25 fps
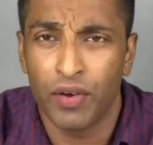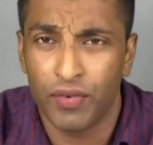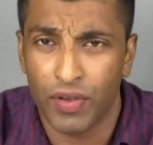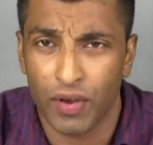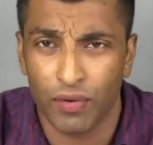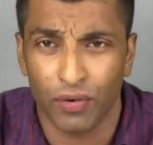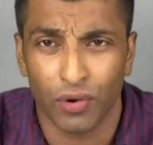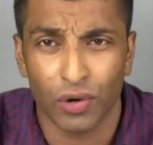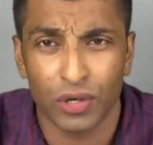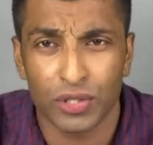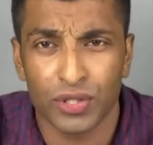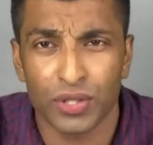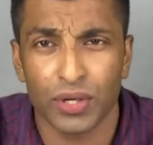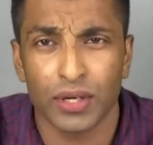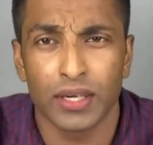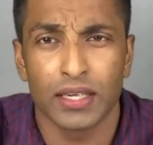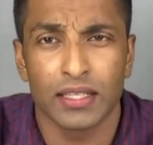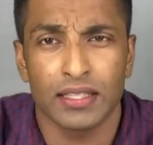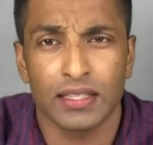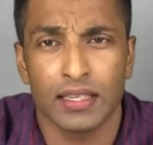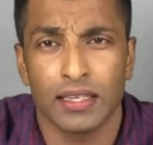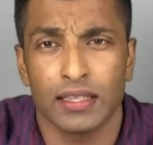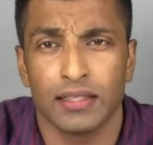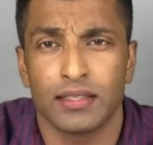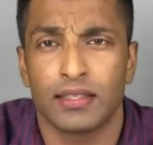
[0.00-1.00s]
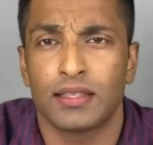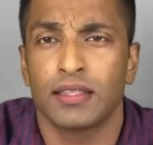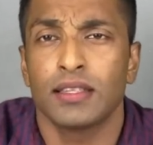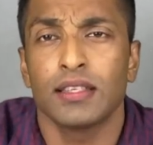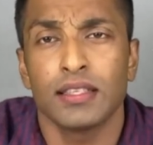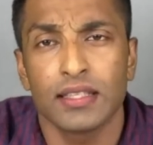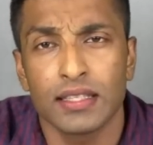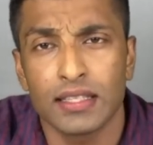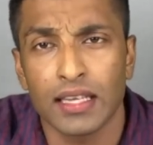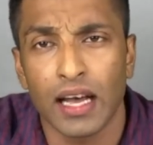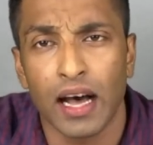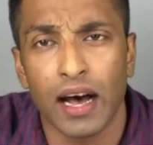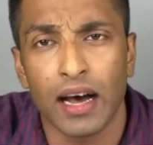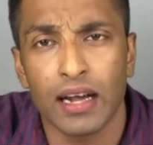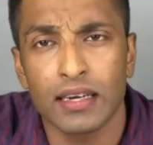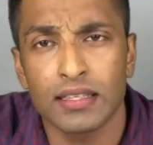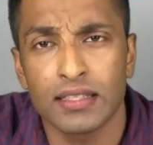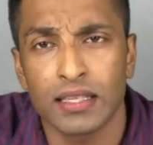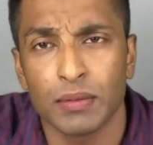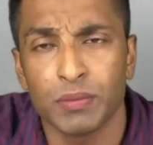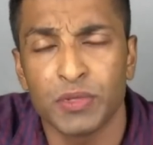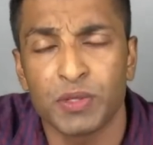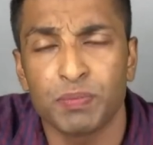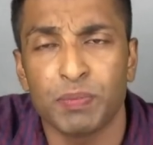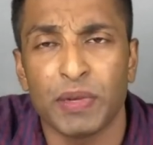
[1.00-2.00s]
We have also discussed SAR,
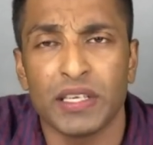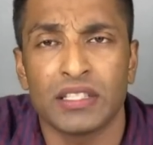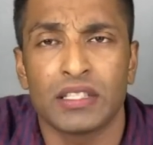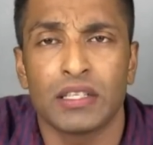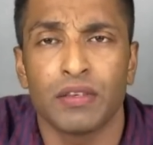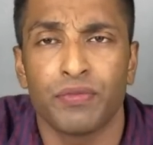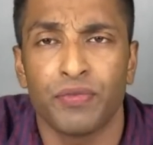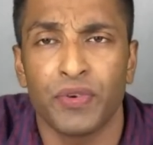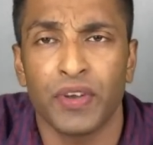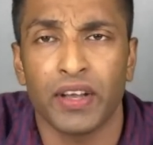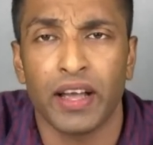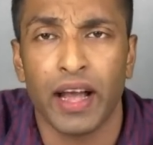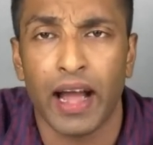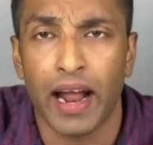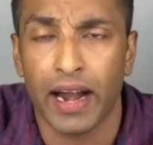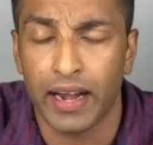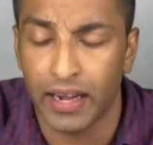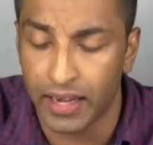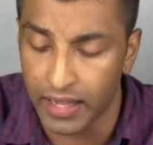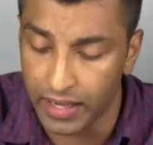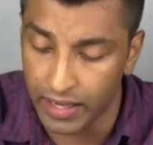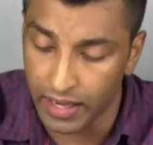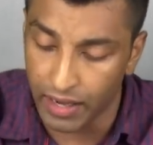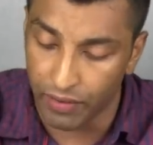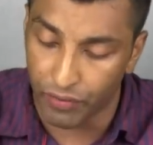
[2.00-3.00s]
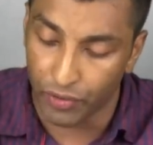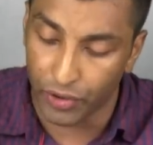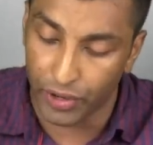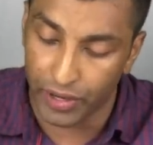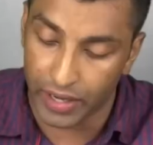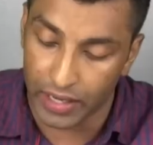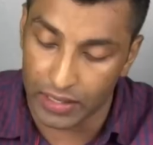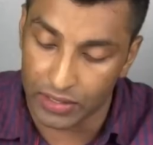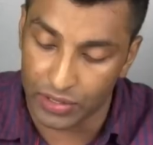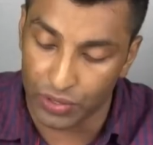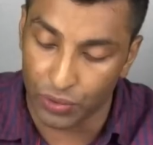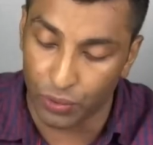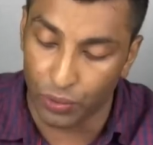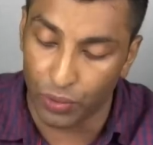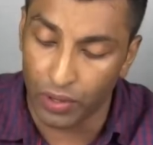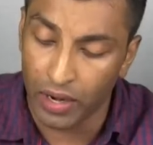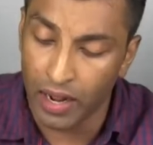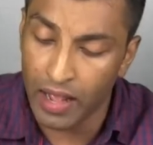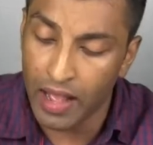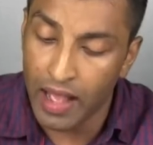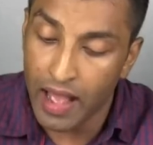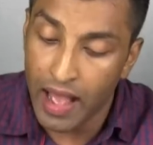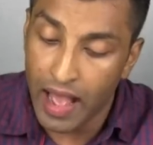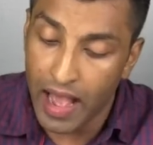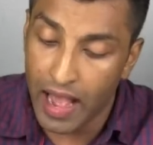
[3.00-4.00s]
some specific anti-avoidance rule,